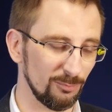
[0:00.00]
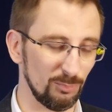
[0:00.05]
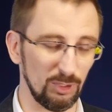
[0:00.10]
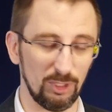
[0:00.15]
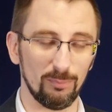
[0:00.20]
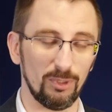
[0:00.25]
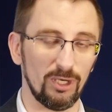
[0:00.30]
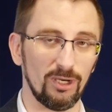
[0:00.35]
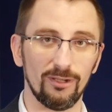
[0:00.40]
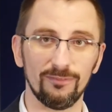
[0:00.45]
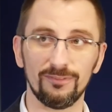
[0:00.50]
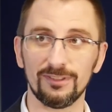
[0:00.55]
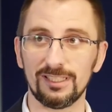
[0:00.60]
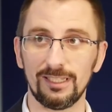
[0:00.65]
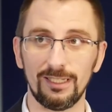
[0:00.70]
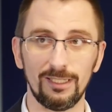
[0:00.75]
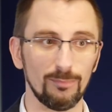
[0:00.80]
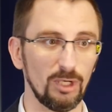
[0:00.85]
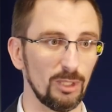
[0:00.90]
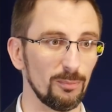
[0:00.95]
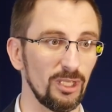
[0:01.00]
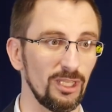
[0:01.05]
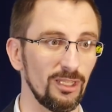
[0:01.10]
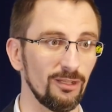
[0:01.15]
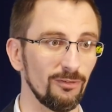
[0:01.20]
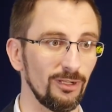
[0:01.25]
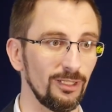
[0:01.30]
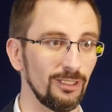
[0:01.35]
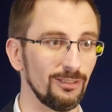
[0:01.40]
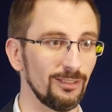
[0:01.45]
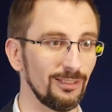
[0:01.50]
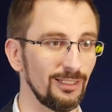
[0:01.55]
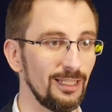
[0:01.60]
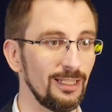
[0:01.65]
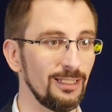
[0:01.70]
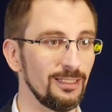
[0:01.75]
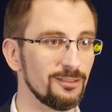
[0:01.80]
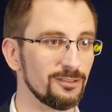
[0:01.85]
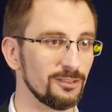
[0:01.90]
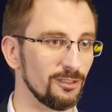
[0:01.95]
be a part of a team up here in
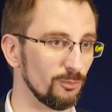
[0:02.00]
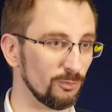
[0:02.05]
Leeds